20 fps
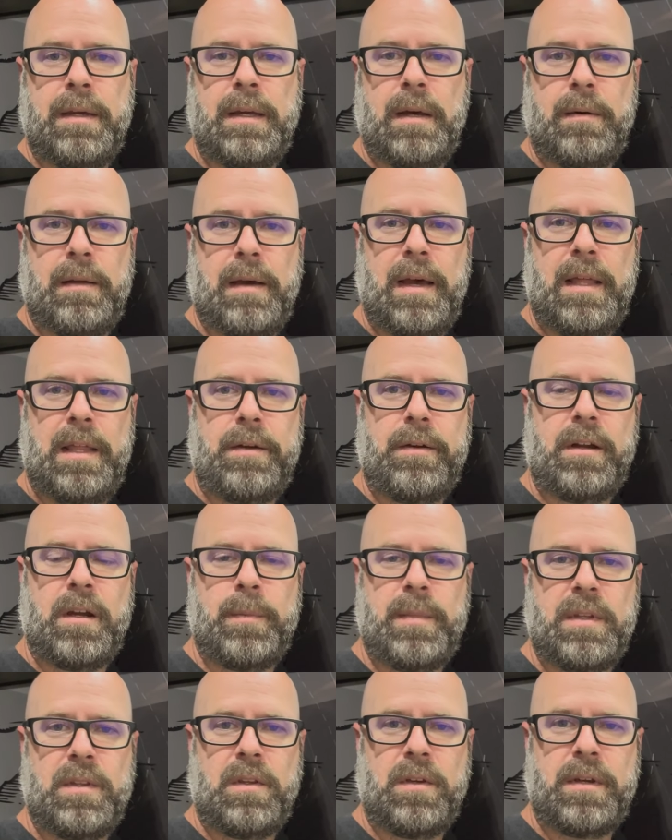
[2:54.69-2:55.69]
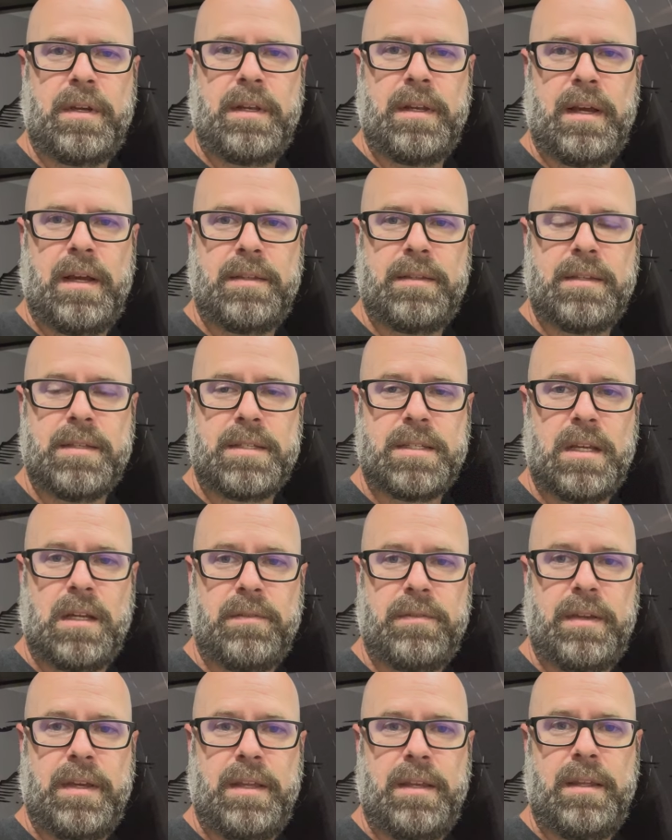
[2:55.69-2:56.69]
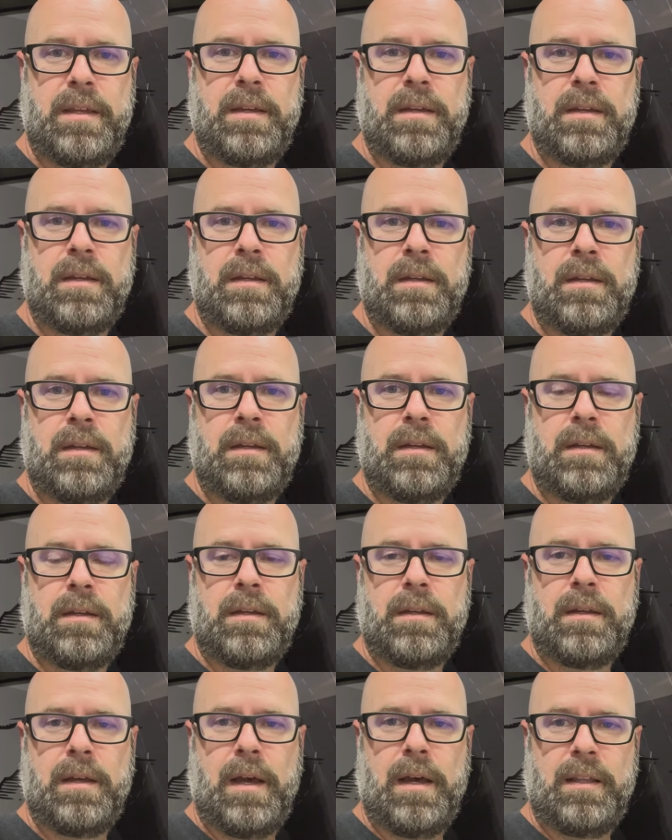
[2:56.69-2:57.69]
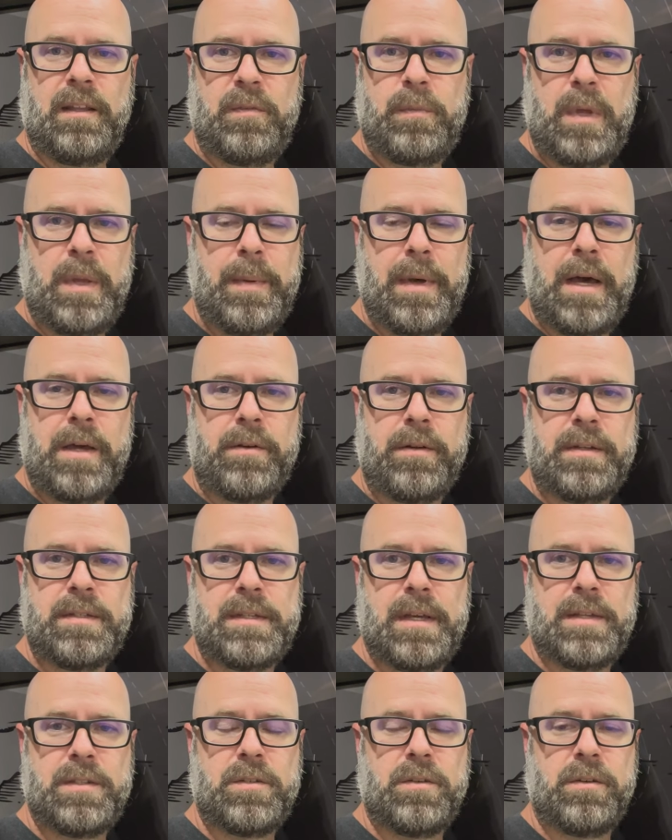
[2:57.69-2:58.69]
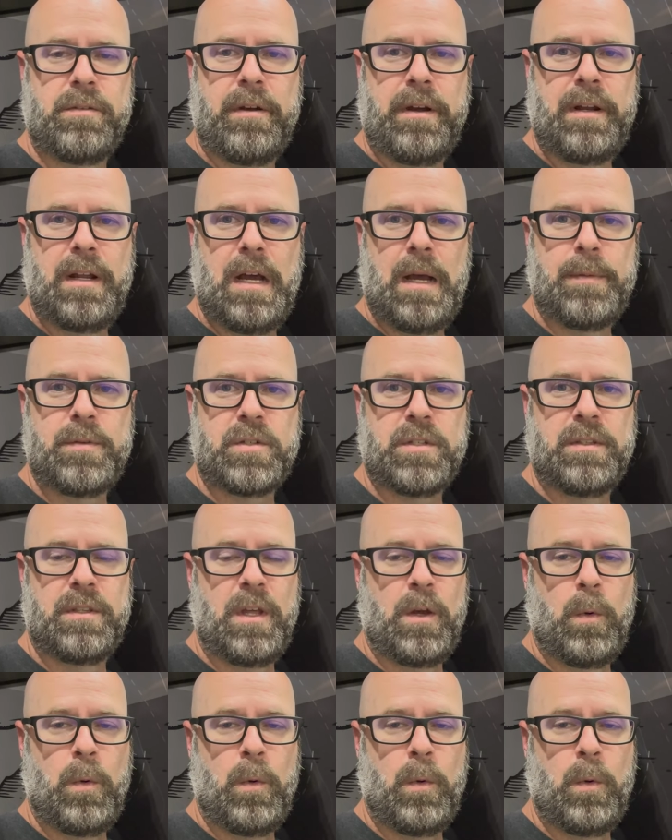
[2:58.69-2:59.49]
I would highly recommend looking at the self-heating LFP batteries as they're a great option.